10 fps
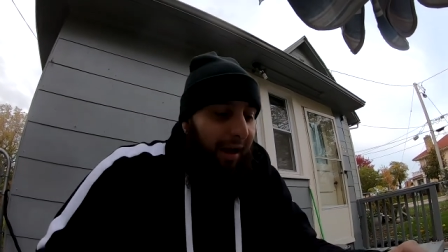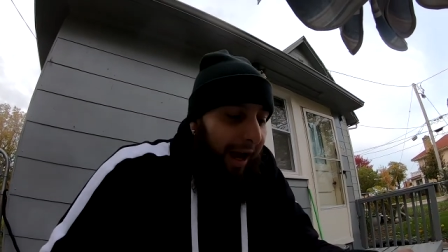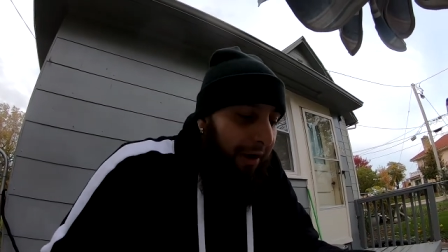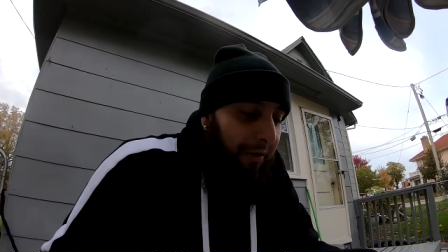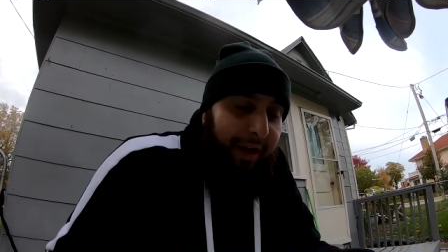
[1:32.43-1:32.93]

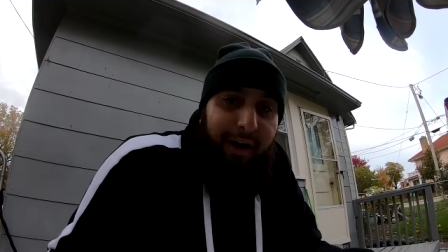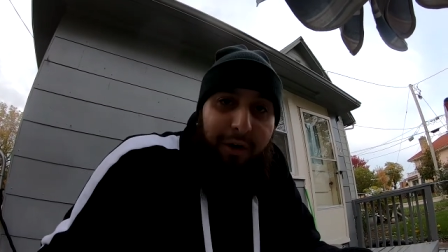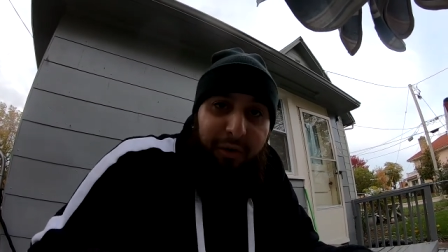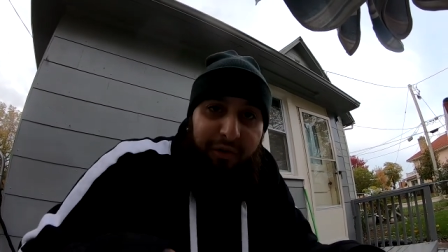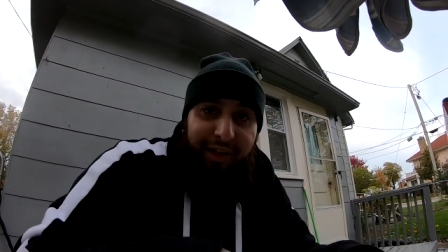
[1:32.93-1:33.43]
I don't care
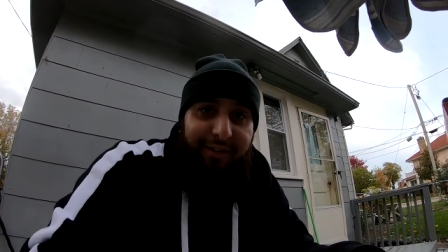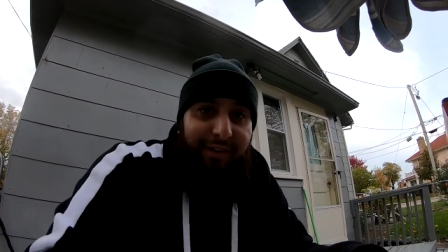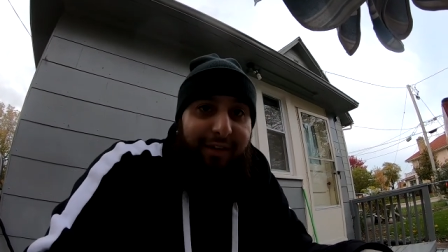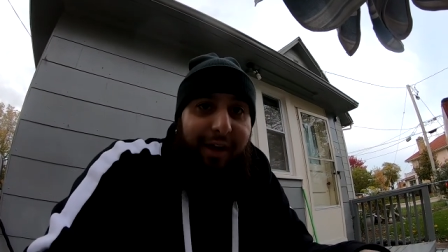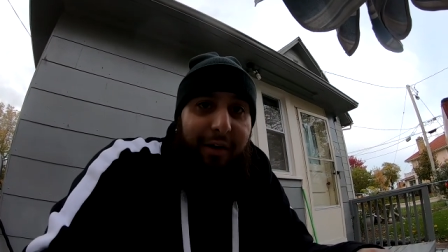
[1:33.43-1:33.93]
who sees
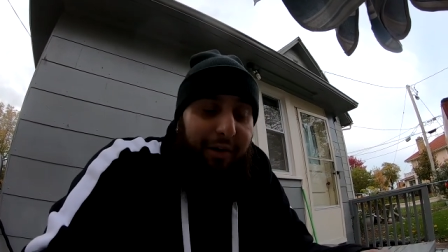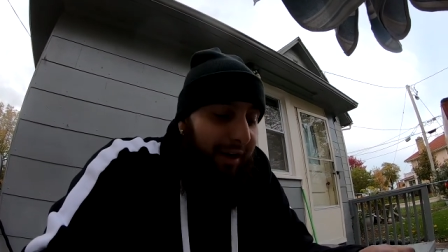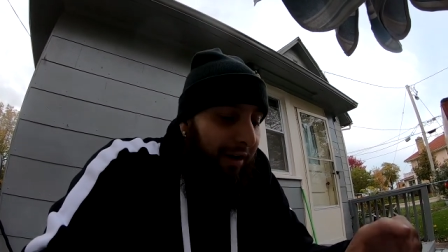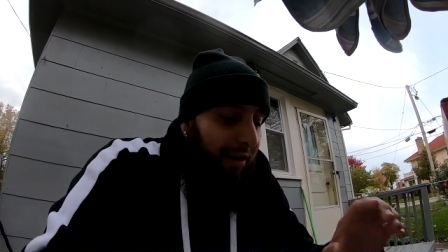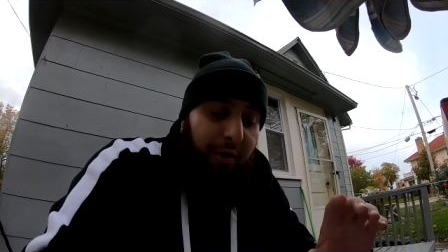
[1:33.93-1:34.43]
this, I don't
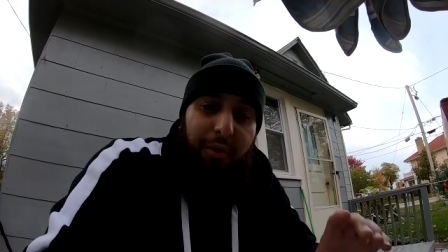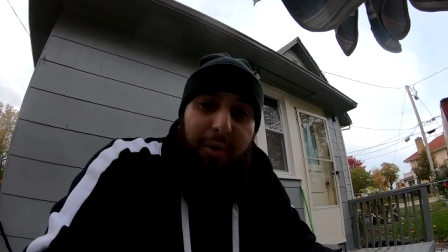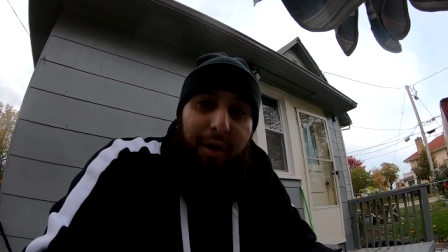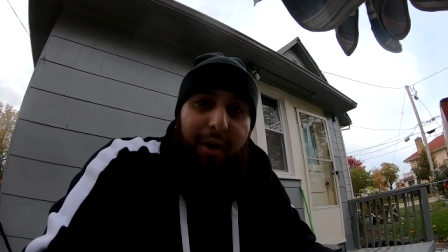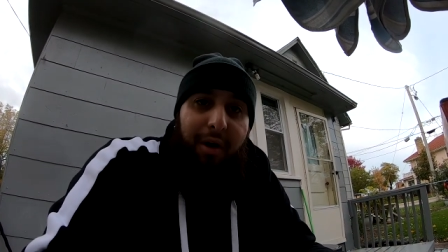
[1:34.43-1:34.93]
care who
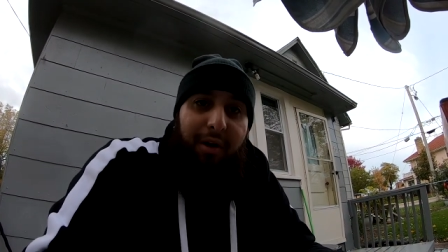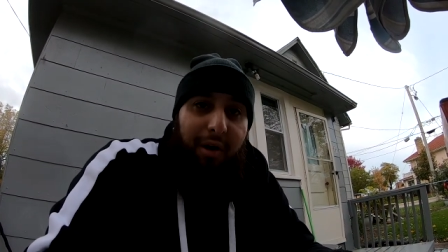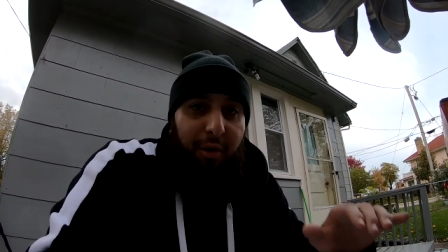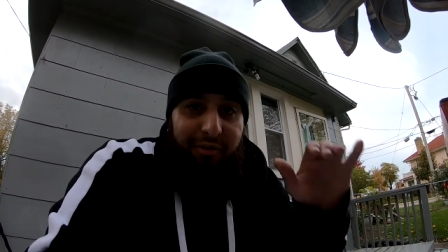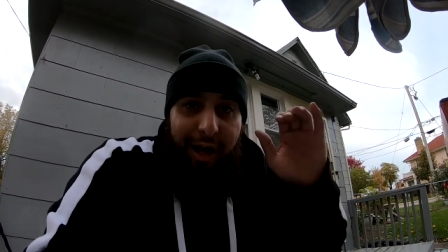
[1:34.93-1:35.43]

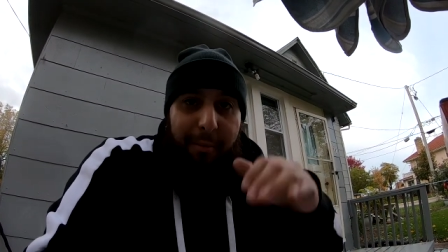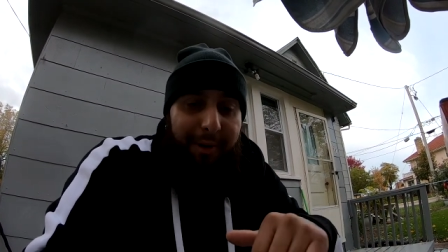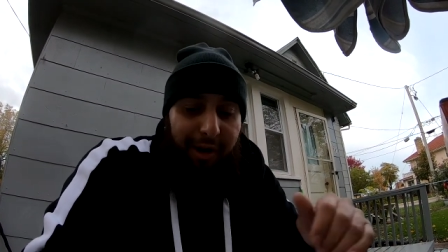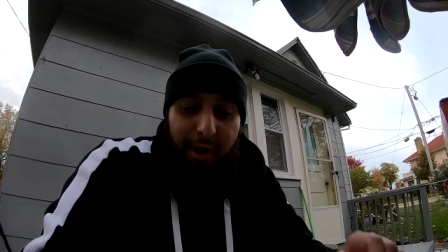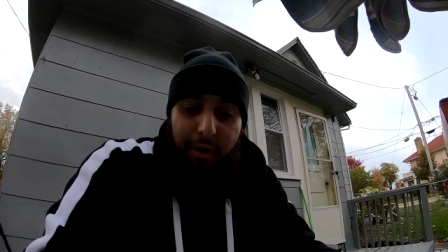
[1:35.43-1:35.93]
goes down
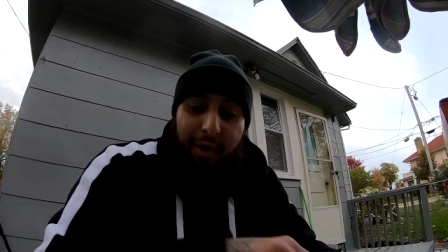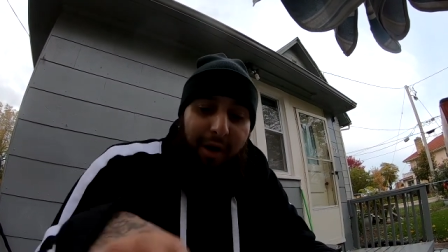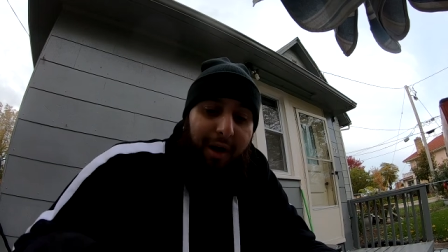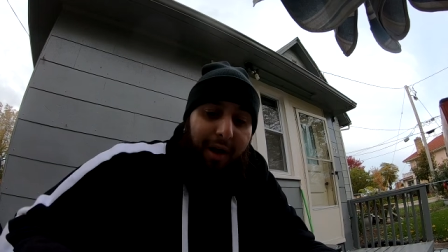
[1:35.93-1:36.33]
below